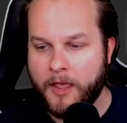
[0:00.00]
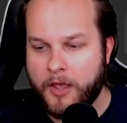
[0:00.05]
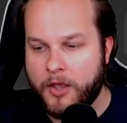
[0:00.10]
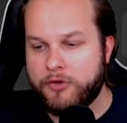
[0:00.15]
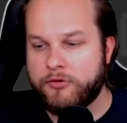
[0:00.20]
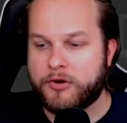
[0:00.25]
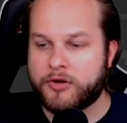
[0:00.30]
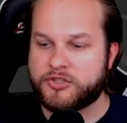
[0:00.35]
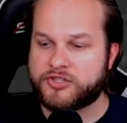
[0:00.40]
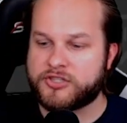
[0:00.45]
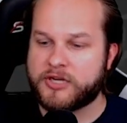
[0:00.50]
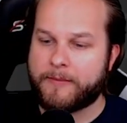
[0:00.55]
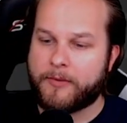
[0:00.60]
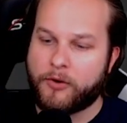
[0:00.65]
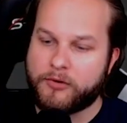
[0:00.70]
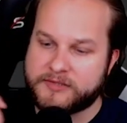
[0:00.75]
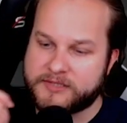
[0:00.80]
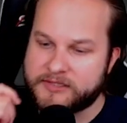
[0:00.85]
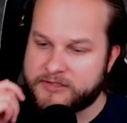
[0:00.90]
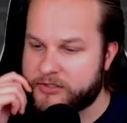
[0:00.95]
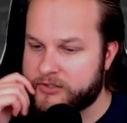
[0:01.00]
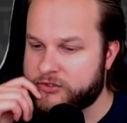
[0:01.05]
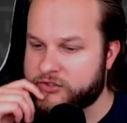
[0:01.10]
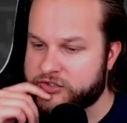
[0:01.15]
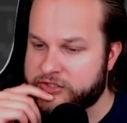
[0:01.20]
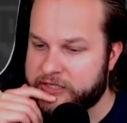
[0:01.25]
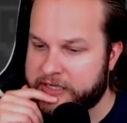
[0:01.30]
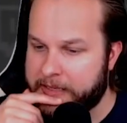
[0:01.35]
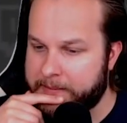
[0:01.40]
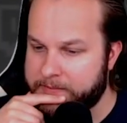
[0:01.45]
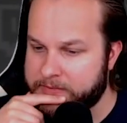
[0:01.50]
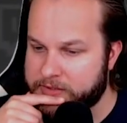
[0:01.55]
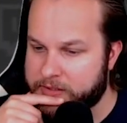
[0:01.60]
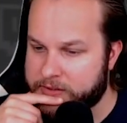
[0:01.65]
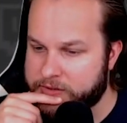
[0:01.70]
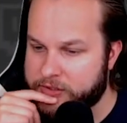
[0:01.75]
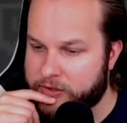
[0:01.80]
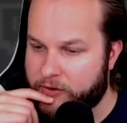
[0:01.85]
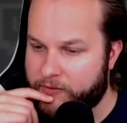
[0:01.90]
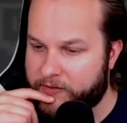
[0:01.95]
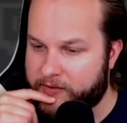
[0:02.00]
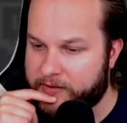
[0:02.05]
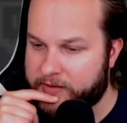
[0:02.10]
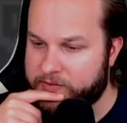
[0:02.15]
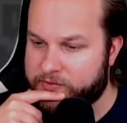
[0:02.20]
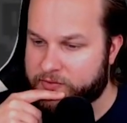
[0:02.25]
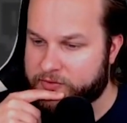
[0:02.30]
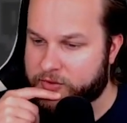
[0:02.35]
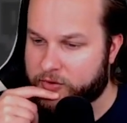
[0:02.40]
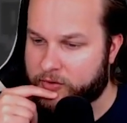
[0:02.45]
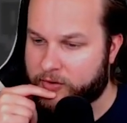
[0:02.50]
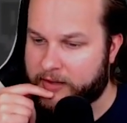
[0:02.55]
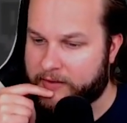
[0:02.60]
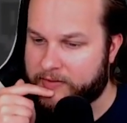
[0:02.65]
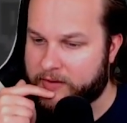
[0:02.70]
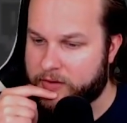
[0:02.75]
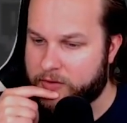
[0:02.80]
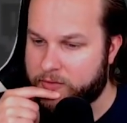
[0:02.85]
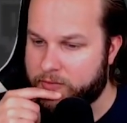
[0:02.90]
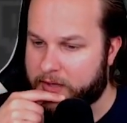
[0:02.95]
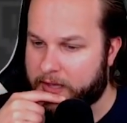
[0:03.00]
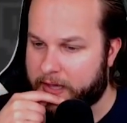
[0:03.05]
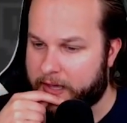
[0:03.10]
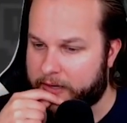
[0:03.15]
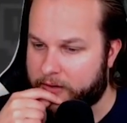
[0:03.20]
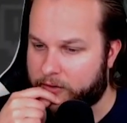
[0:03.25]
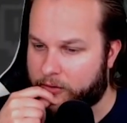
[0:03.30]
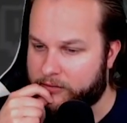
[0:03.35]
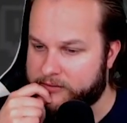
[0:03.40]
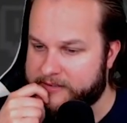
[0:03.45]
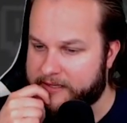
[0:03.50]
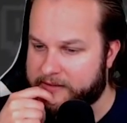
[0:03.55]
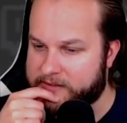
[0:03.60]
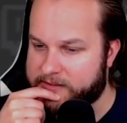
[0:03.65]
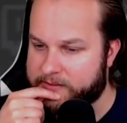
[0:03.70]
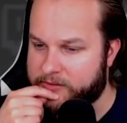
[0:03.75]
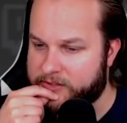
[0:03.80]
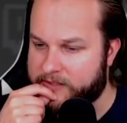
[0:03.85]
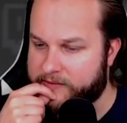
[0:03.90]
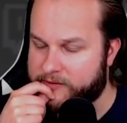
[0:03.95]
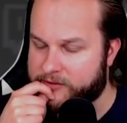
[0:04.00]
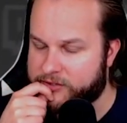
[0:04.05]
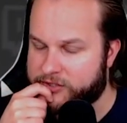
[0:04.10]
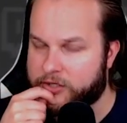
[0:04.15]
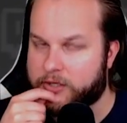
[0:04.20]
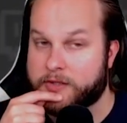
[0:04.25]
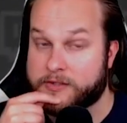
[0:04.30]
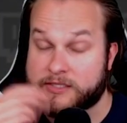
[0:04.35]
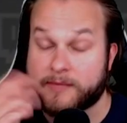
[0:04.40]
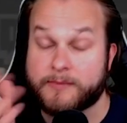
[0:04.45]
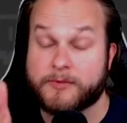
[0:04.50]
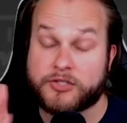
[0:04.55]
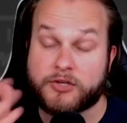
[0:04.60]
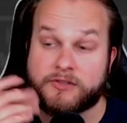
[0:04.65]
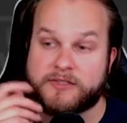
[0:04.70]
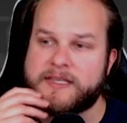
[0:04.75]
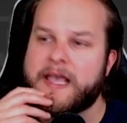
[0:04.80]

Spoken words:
You good job hosting DD Streams. So if he leaves for Turkey, I think you can hold down some of the TV, some of the shows.